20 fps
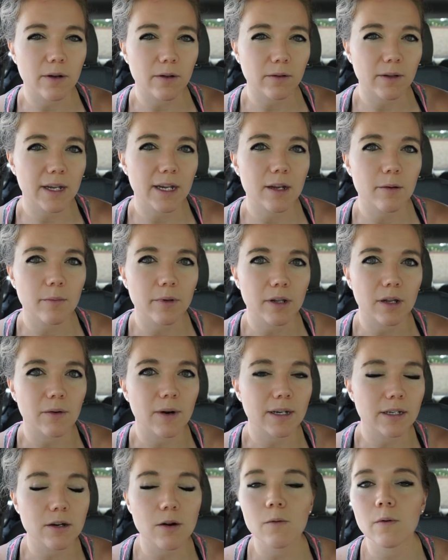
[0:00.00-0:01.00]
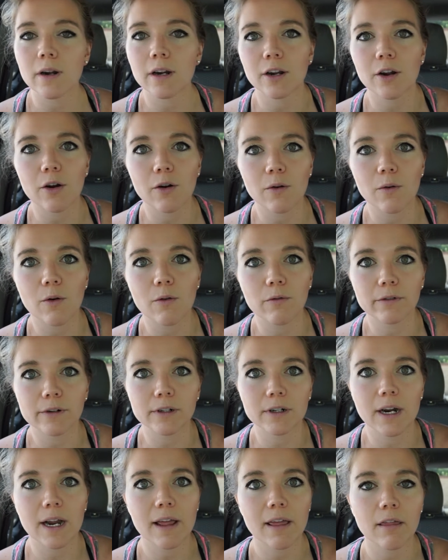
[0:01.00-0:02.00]
I'll link it below. I don't want to go
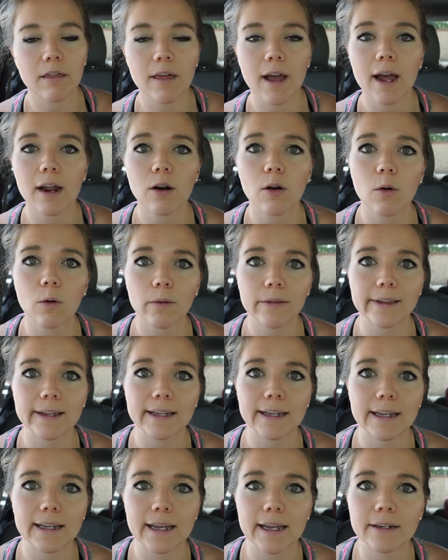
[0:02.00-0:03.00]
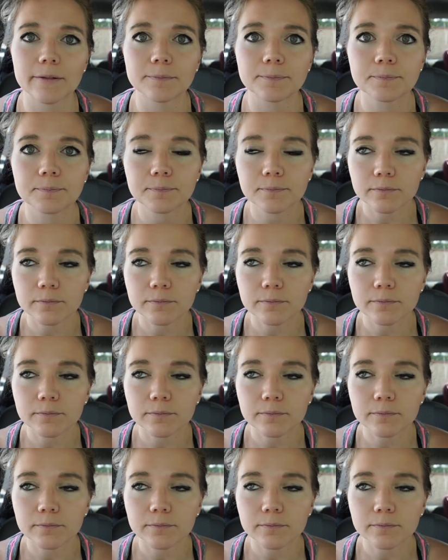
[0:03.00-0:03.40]
over that whole thing again